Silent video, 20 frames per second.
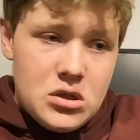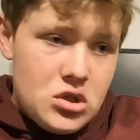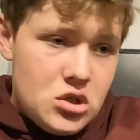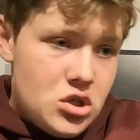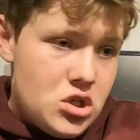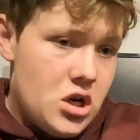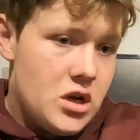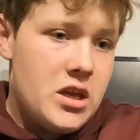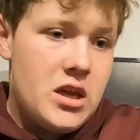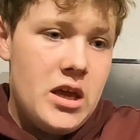
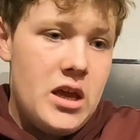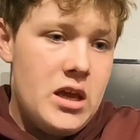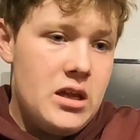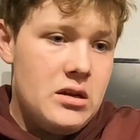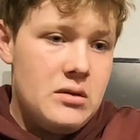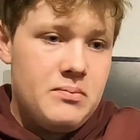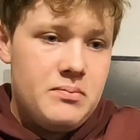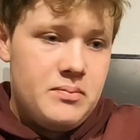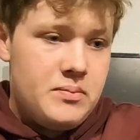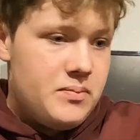chuck it in
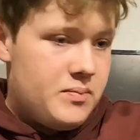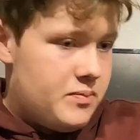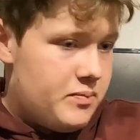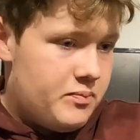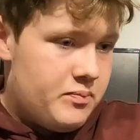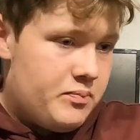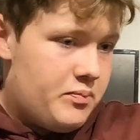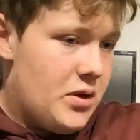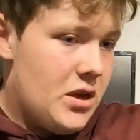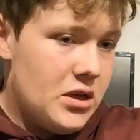a
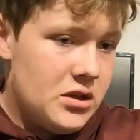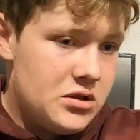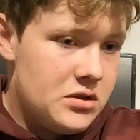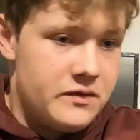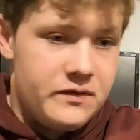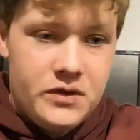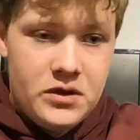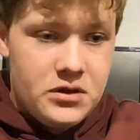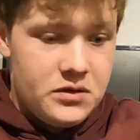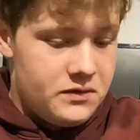pitch
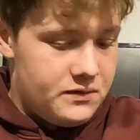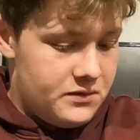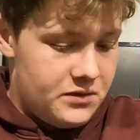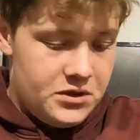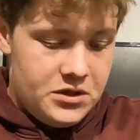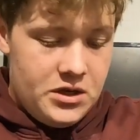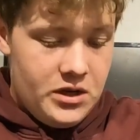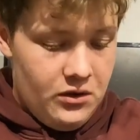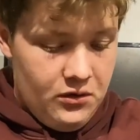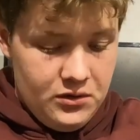full of
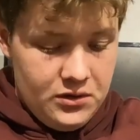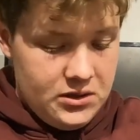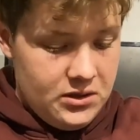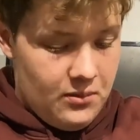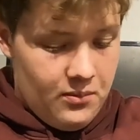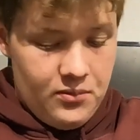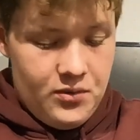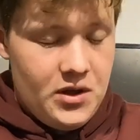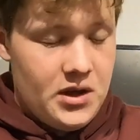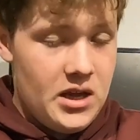shit or
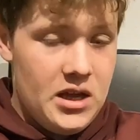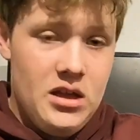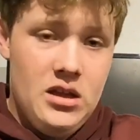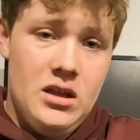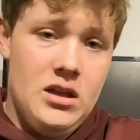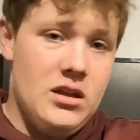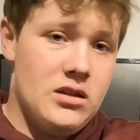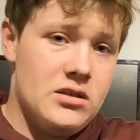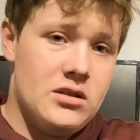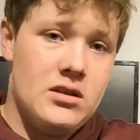something.
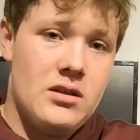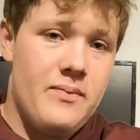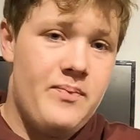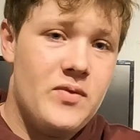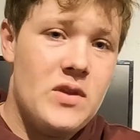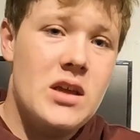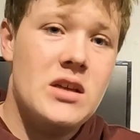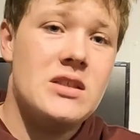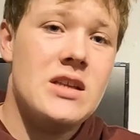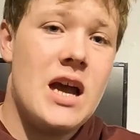It's
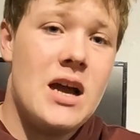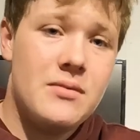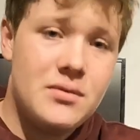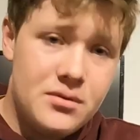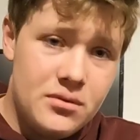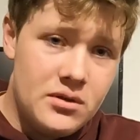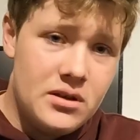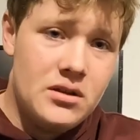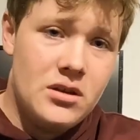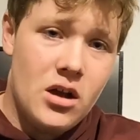
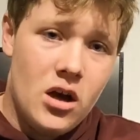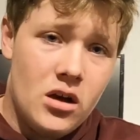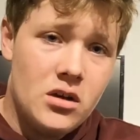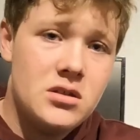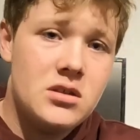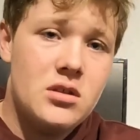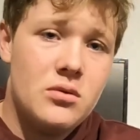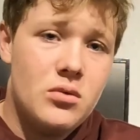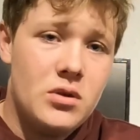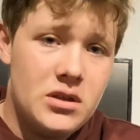absolutely
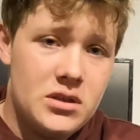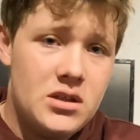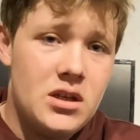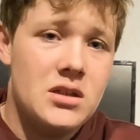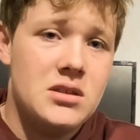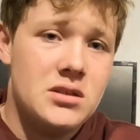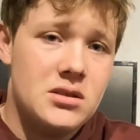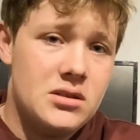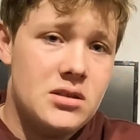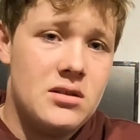nasty what it
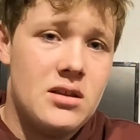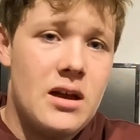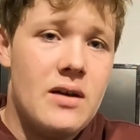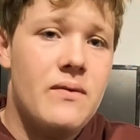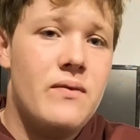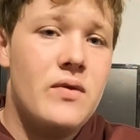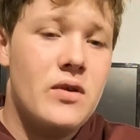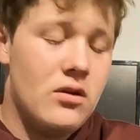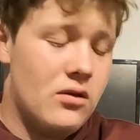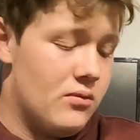does to
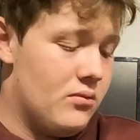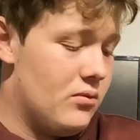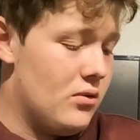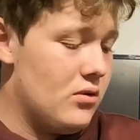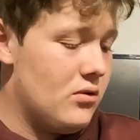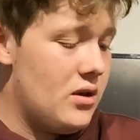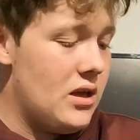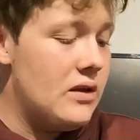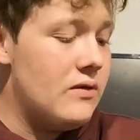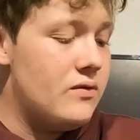that
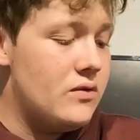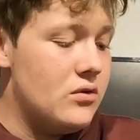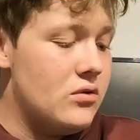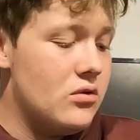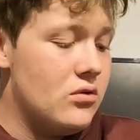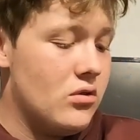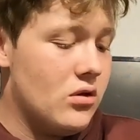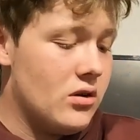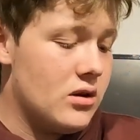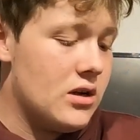film if you
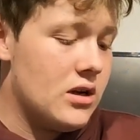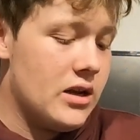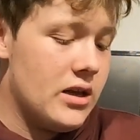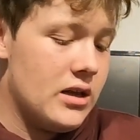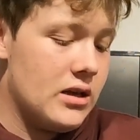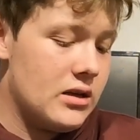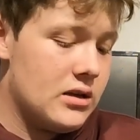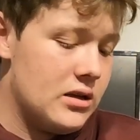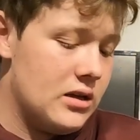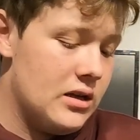do not
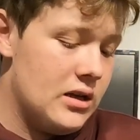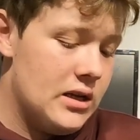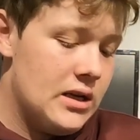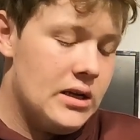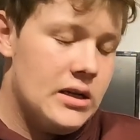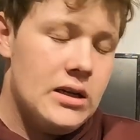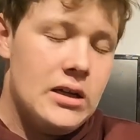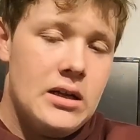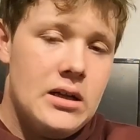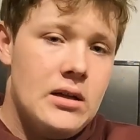click
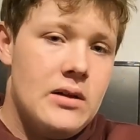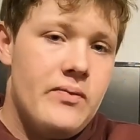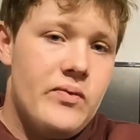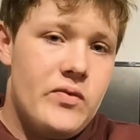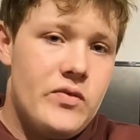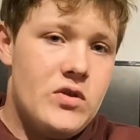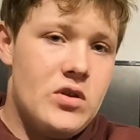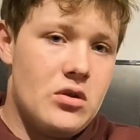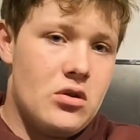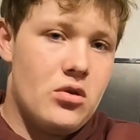
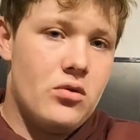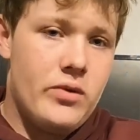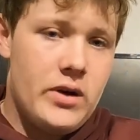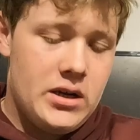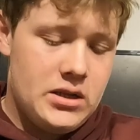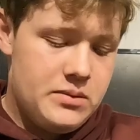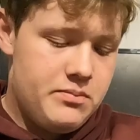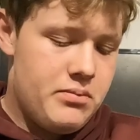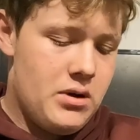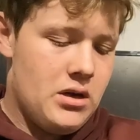the
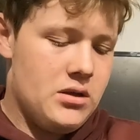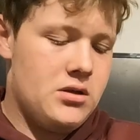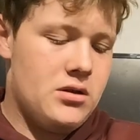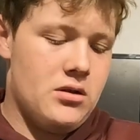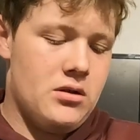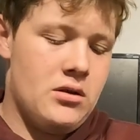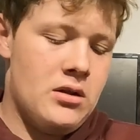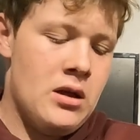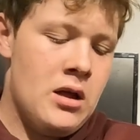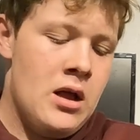correct
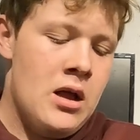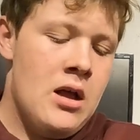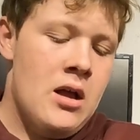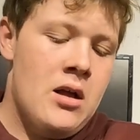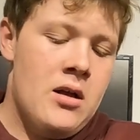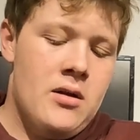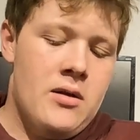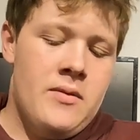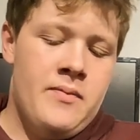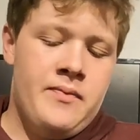button.
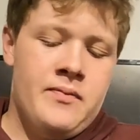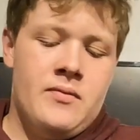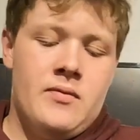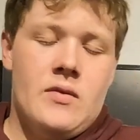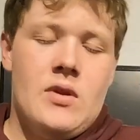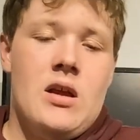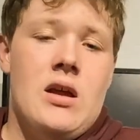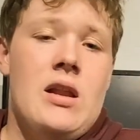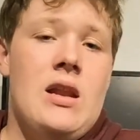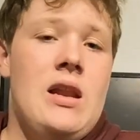
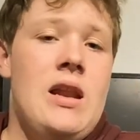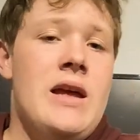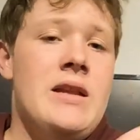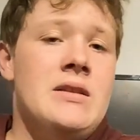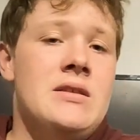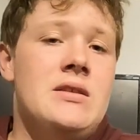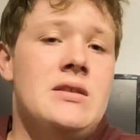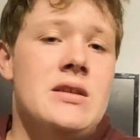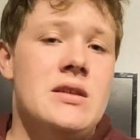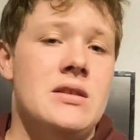
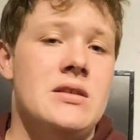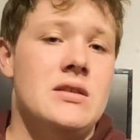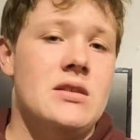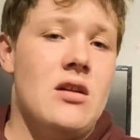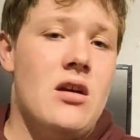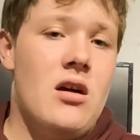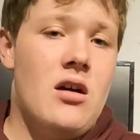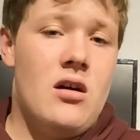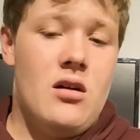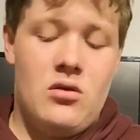Lenses
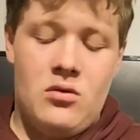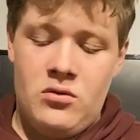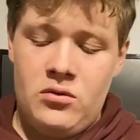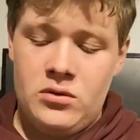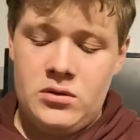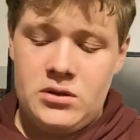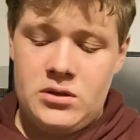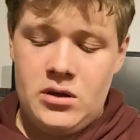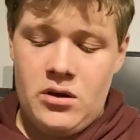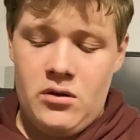are
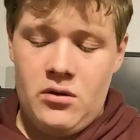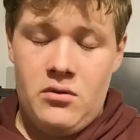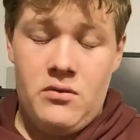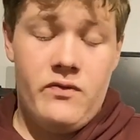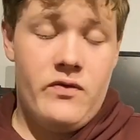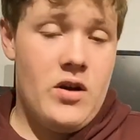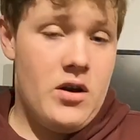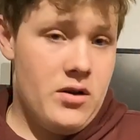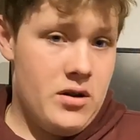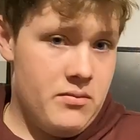also
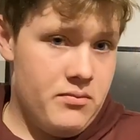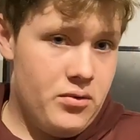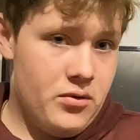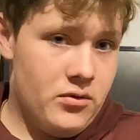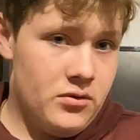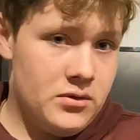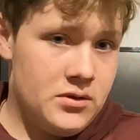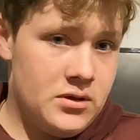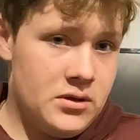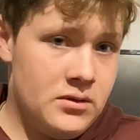very
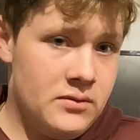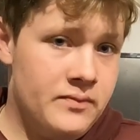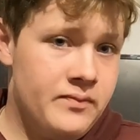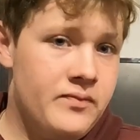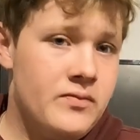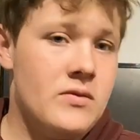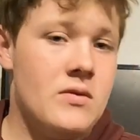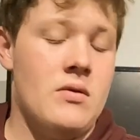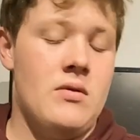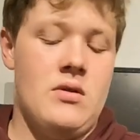
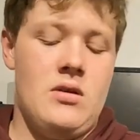important.